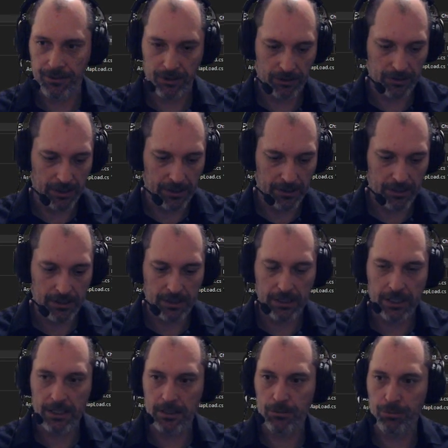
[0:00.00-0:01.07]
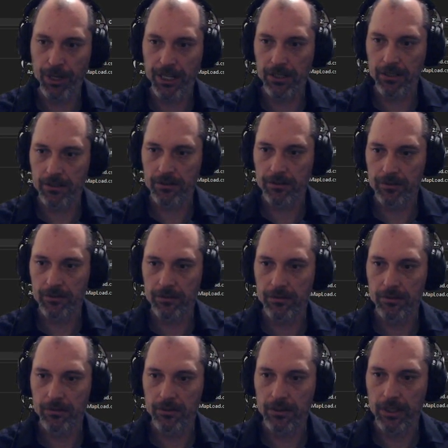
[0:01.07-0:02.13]
field here to see this better?
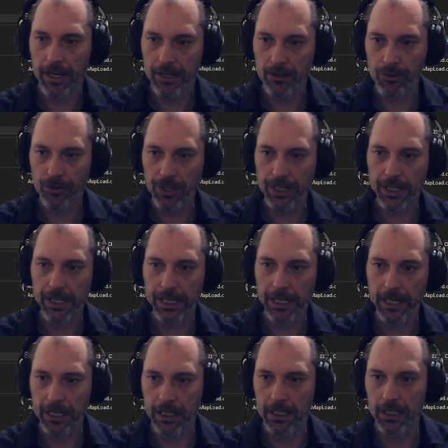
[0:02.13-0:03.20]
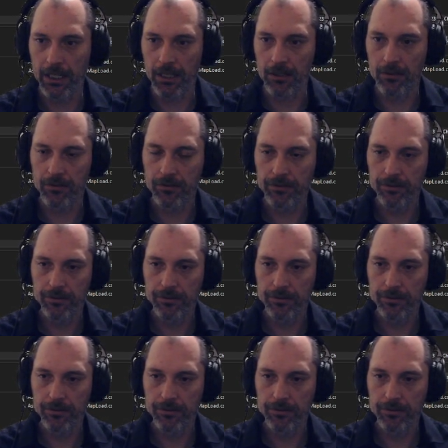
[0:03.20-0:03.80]
I don't think I can.